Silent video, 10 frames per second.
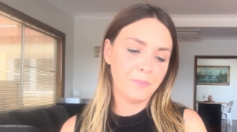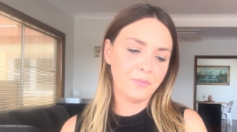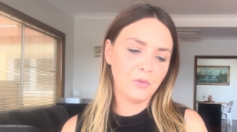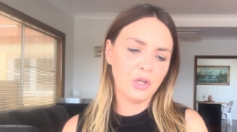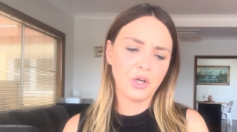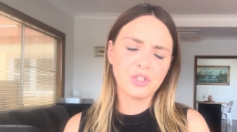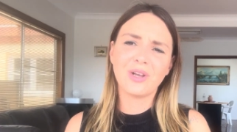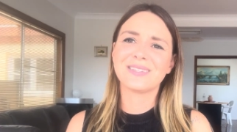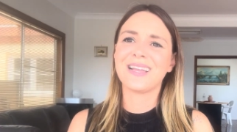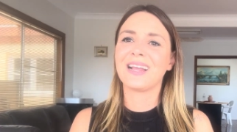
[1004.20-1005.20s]
you know, so
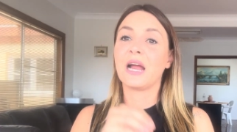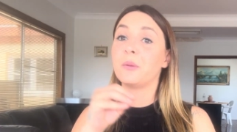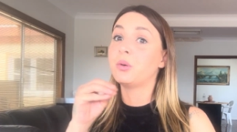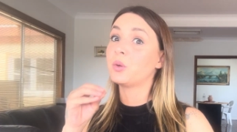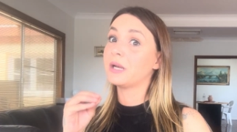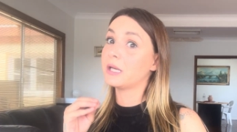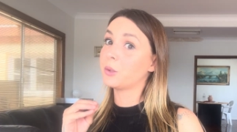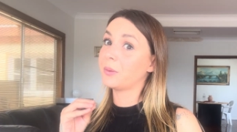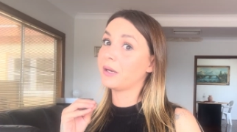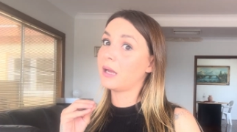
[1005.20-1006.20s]
I started kind of pulling a little
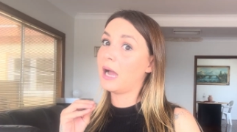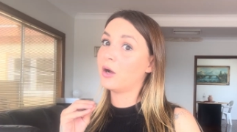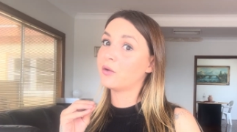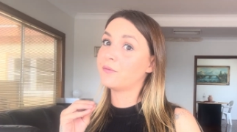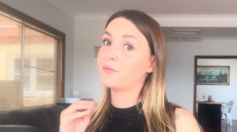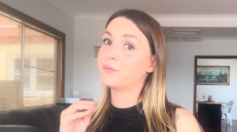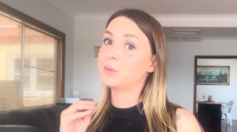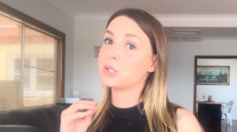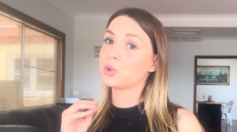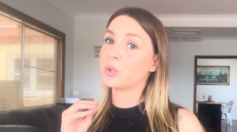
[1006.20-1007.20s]
bit out of
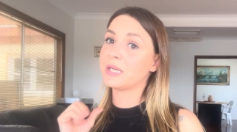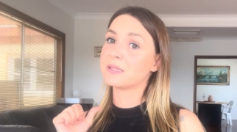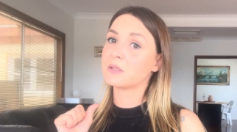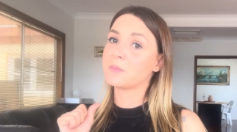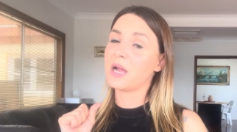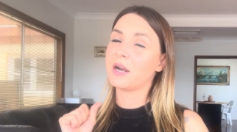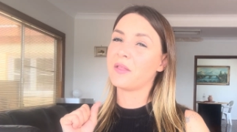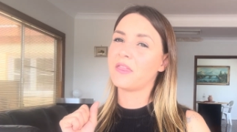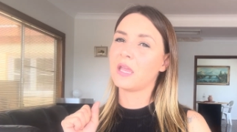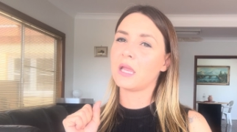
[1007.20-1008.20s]
the Judaism kind
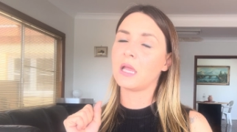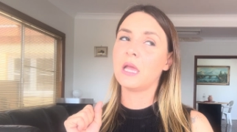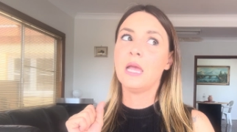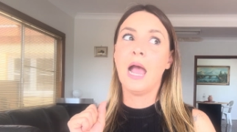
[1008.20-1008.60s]
of thing.